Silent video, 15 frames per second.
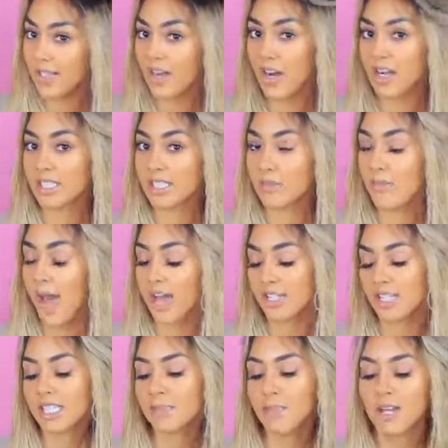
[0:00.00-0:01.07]
There are some
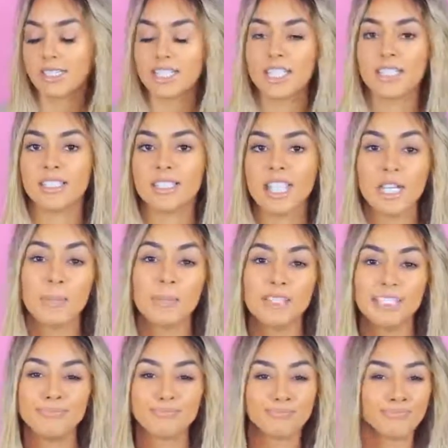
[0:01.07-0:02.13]
patchy spots here and there,
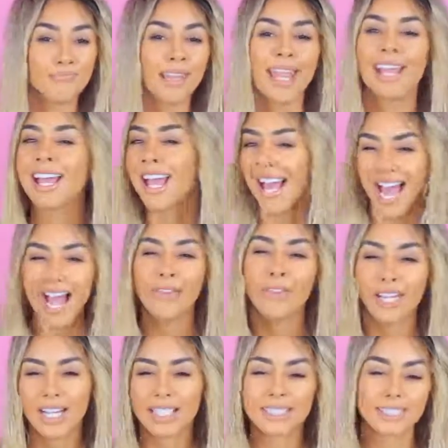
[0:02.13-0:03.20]
but I
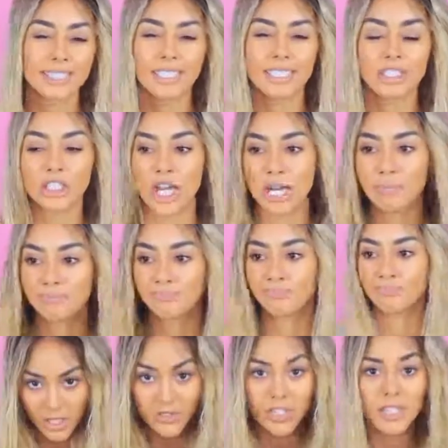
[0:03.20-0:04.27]
think I did a good job.
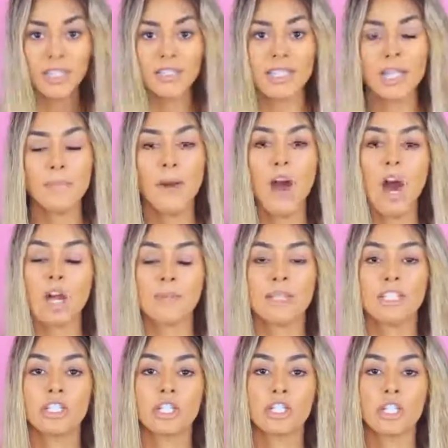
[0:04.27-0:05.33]
The good thing about
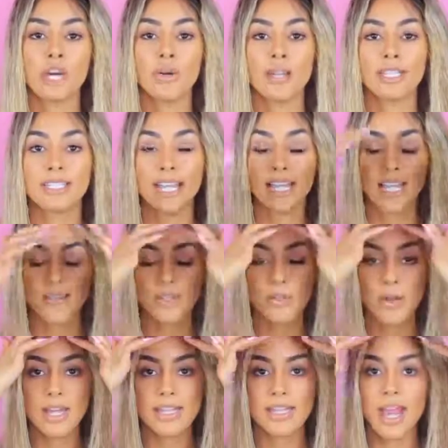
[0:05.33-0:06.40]
RPG Show is they give
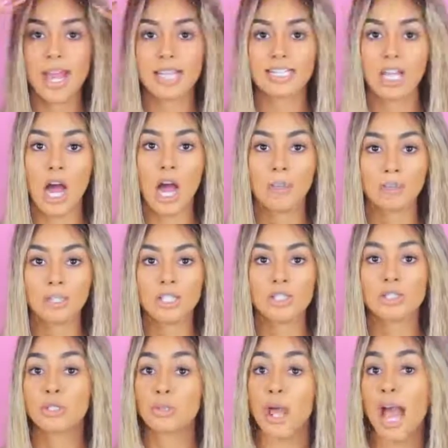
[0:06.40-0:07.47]
you a nice
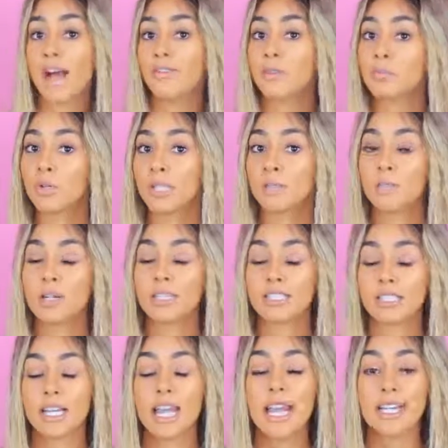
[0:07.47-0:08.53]
option to have a
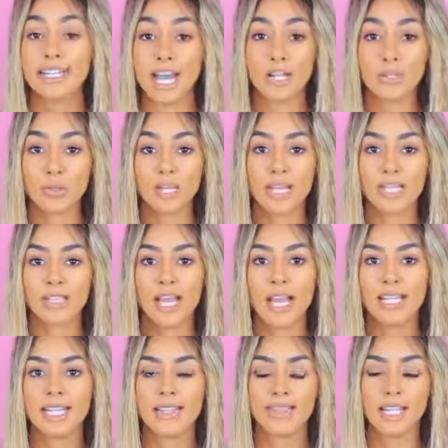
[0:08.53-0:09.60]
pre-plucked natural
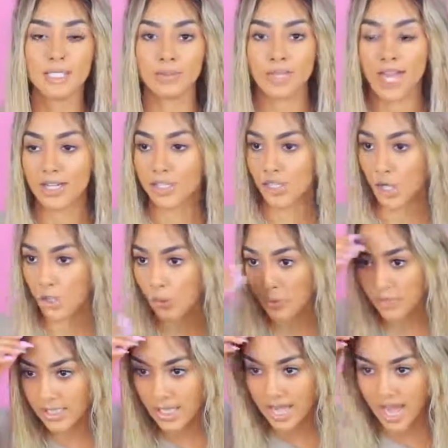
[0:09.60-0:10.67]
hairline, and that's what I
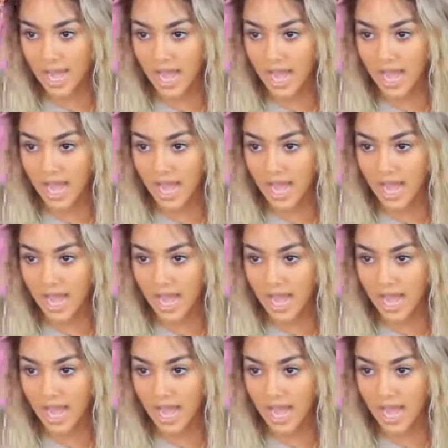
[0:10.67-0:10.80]
chose.